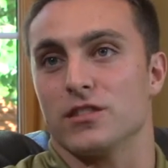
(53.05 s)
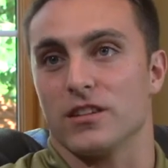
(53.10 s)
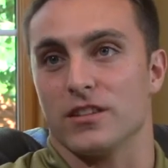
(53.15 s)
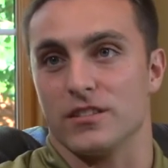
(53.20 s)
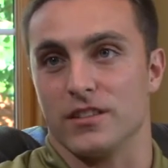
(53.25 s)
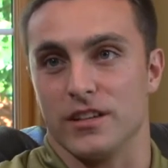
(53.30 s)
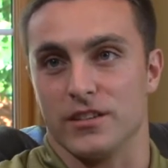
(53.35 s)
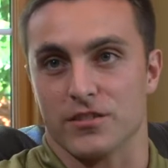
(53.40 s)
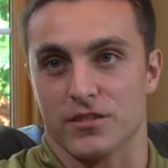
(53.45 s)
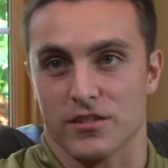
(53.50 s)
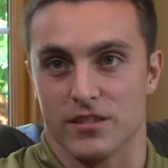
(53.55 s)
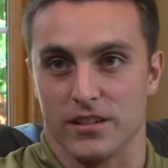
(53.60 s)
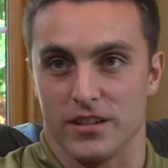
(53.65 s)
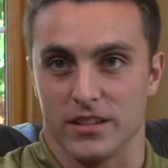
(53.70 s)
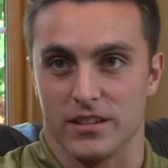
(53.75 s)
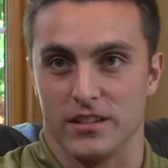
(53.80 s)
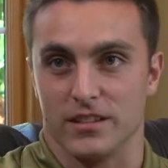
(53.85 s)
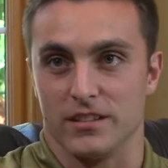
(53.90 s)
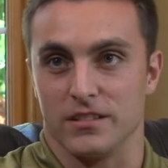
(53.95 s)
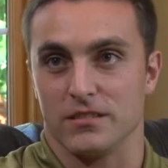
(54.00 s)
because Eastern
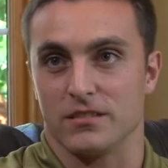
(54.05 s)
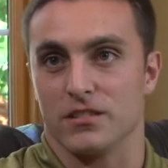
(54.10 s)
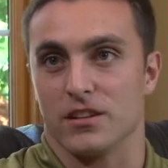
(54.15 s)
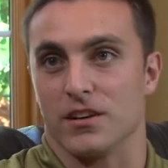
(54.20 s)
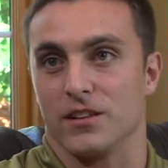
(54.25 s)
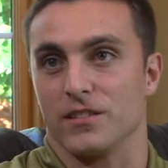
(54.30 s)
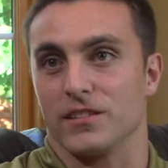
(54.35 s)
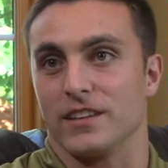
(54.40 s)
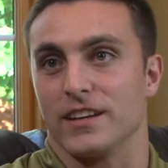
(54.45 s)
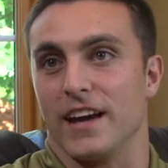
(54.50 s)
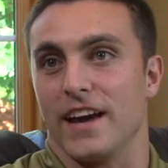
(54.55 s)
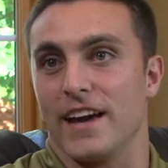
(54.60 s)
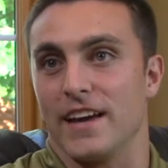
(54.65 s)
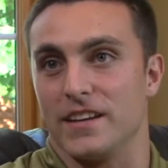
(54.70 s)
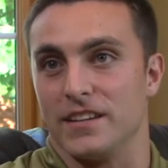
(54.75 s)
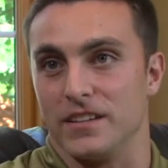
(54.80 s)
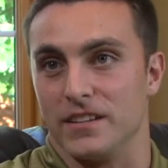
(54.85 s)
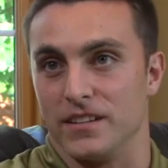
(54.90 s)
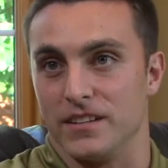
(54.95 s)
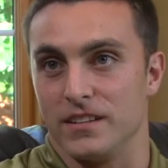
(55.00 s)
Kentucky currently
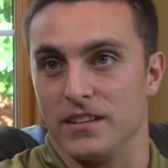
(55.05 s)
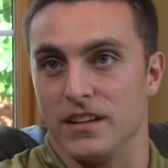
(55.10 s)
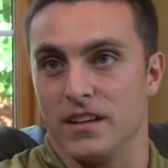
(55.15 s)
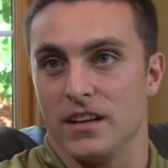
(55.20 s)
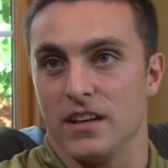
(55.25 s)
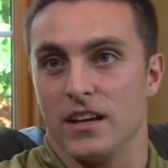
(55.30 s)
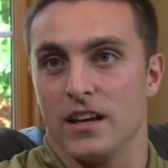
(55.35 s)
had none,